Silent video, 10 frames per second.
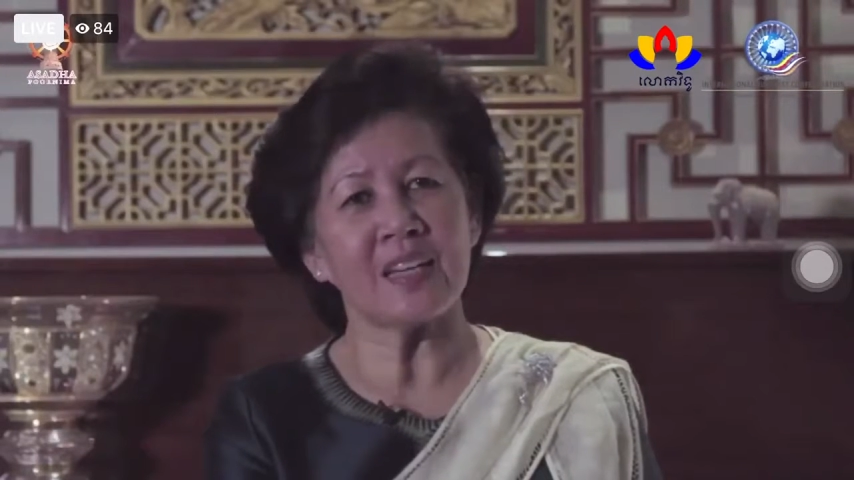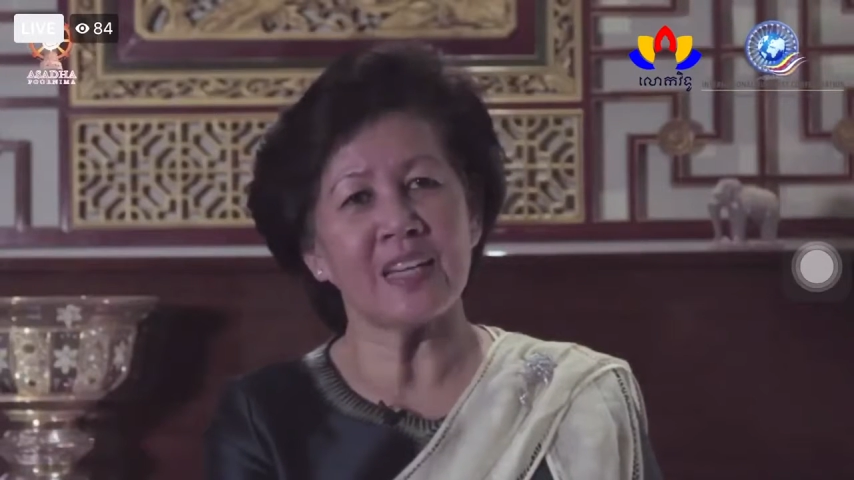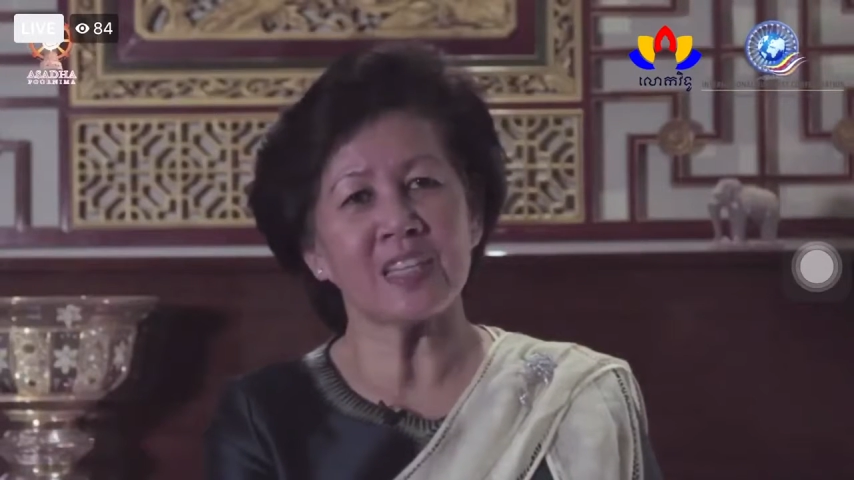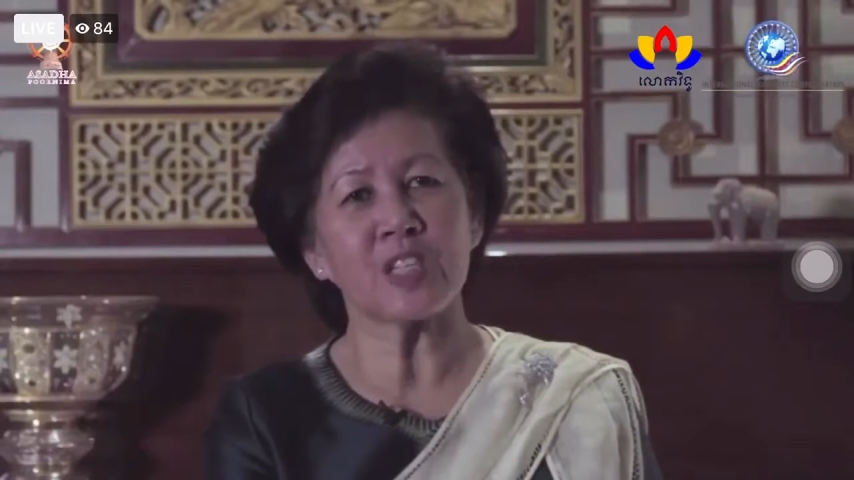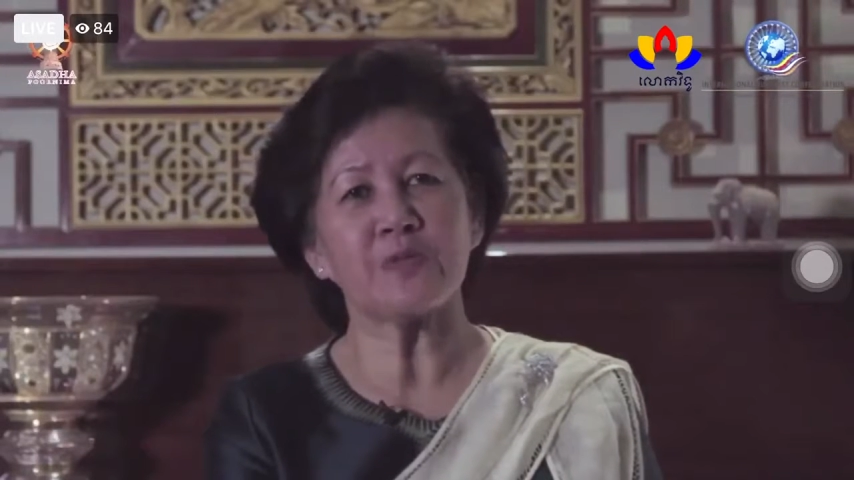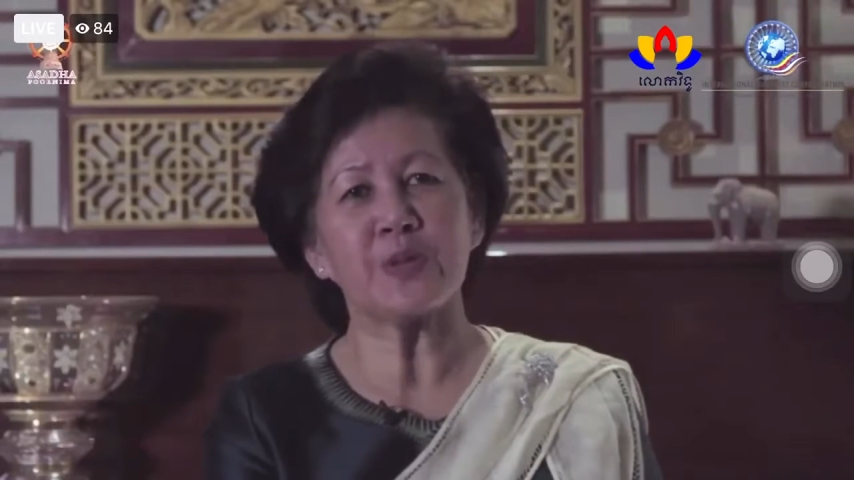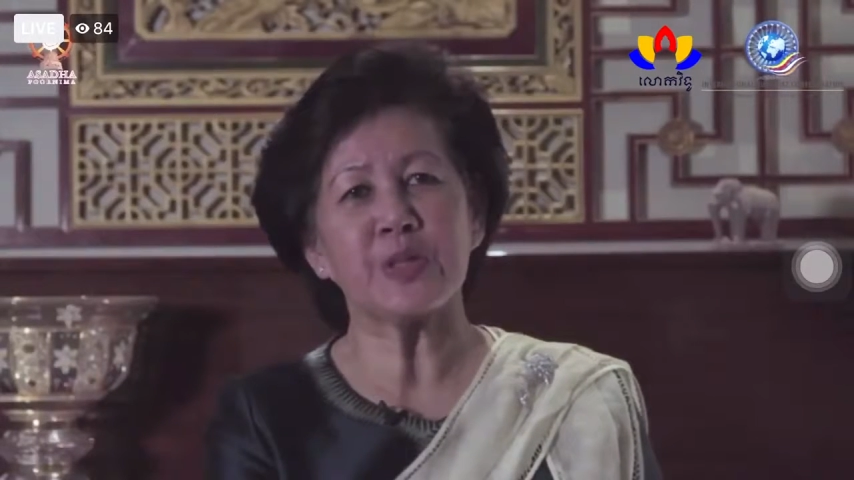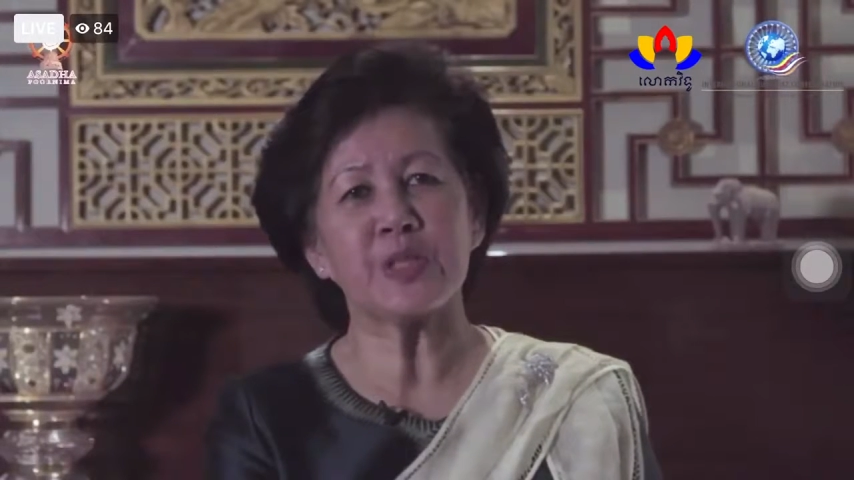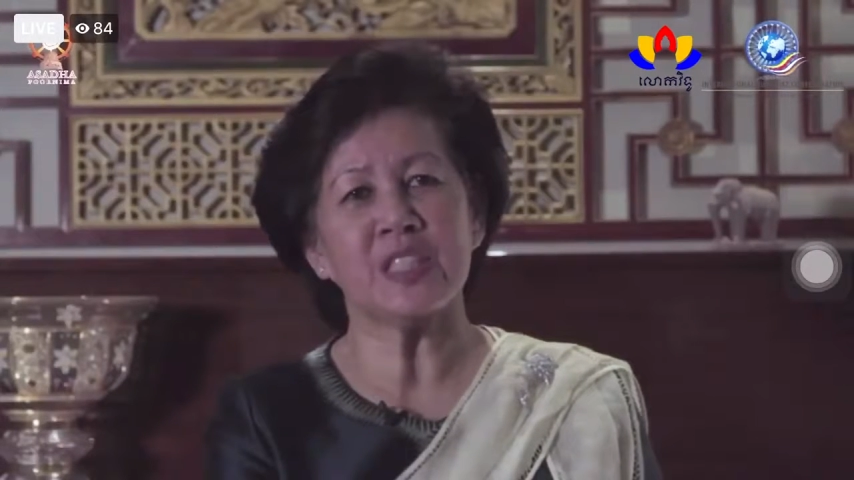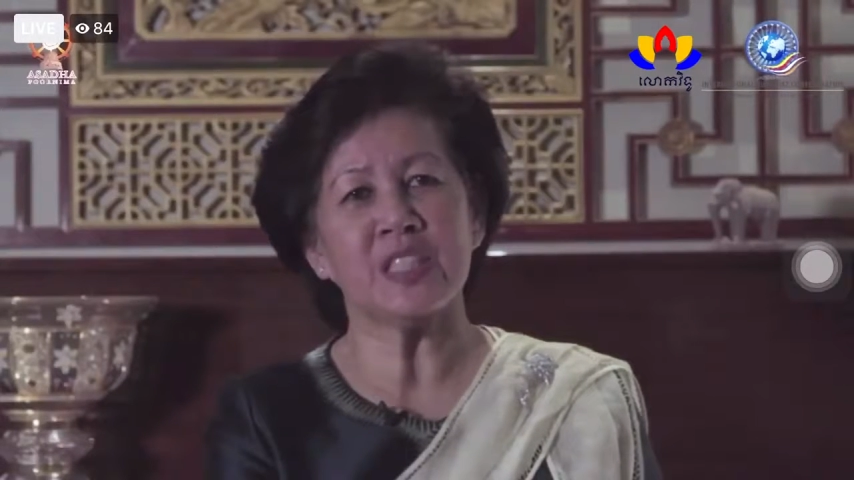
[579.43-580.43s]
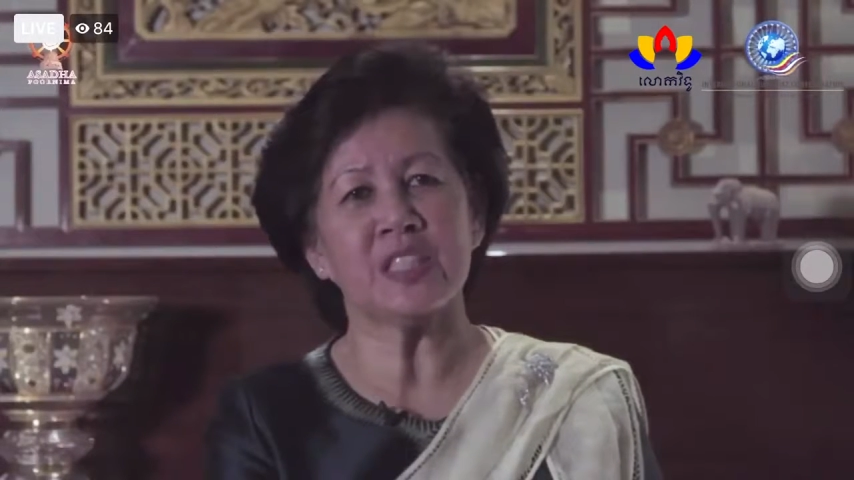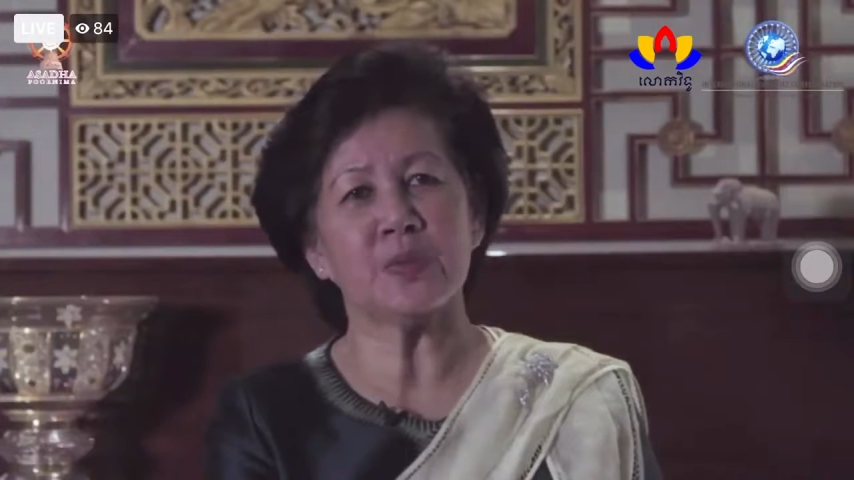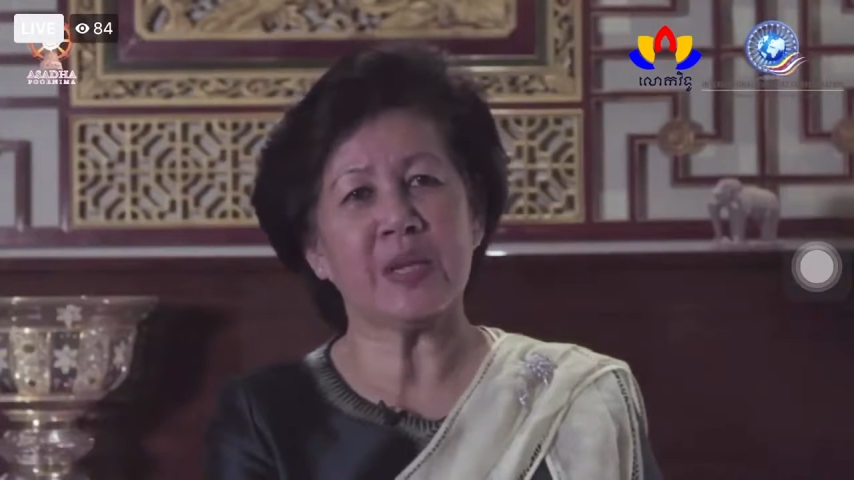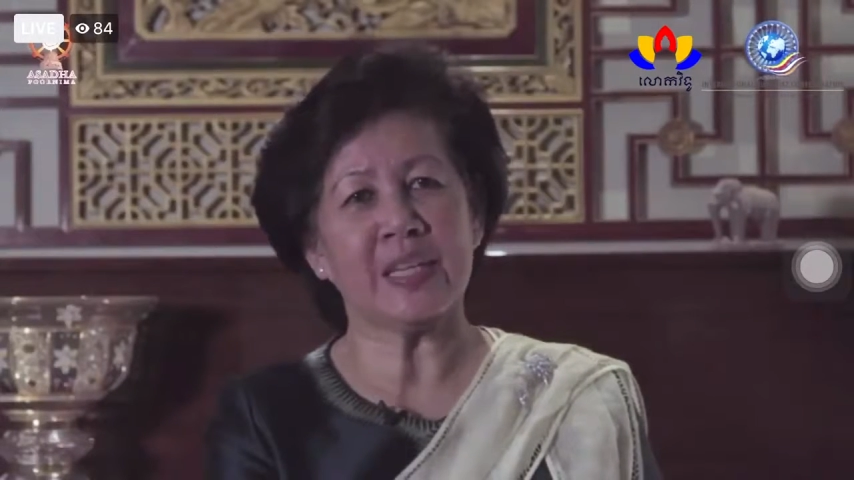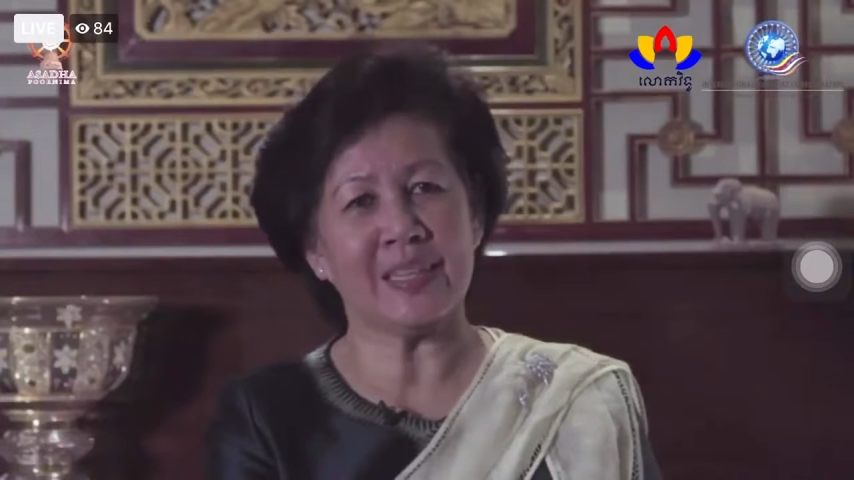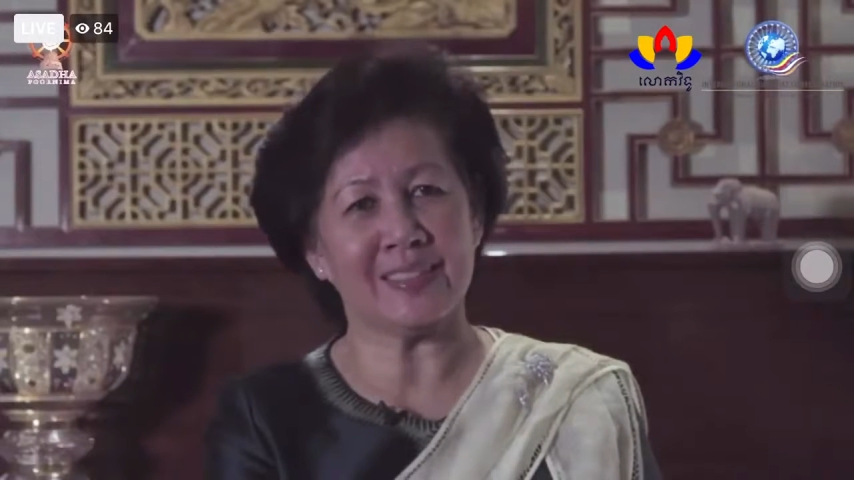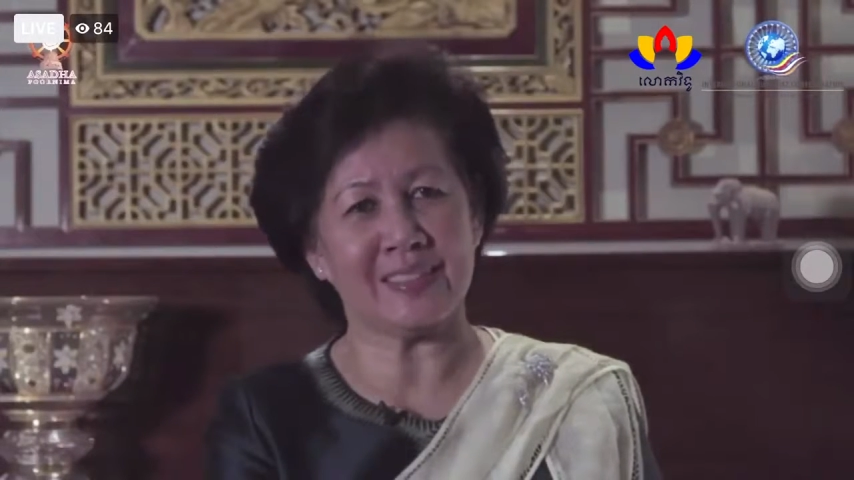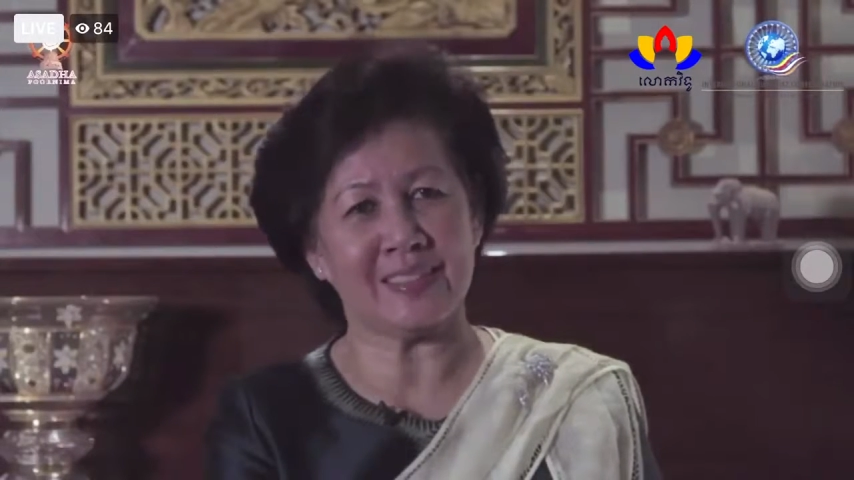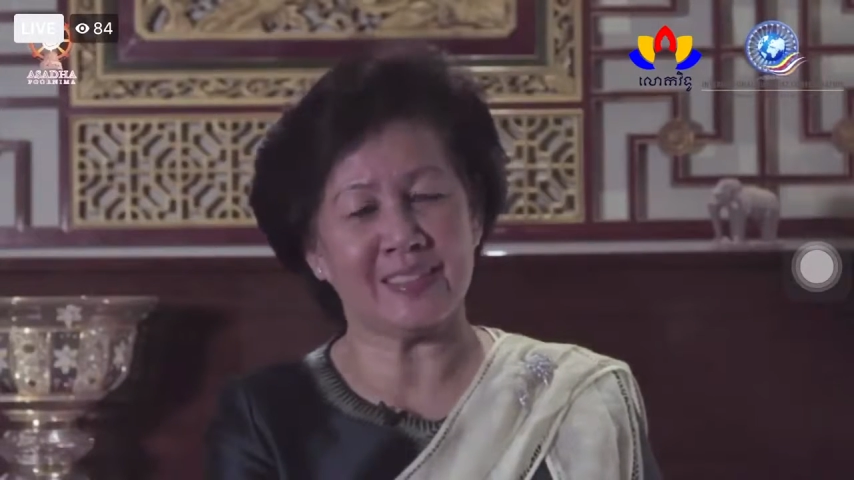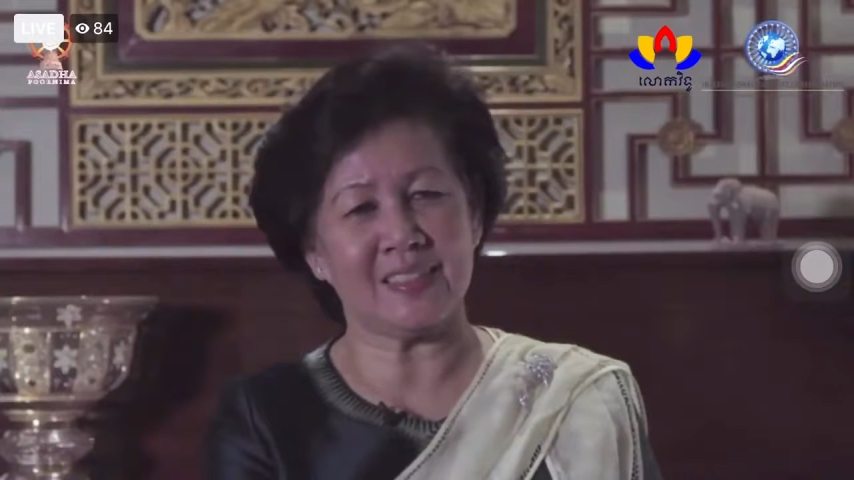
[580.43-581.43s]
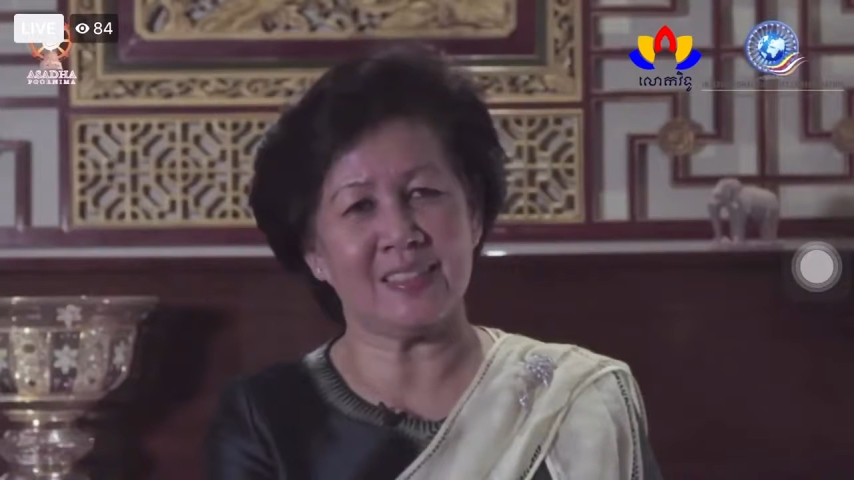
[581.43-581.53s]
and converge in oneness.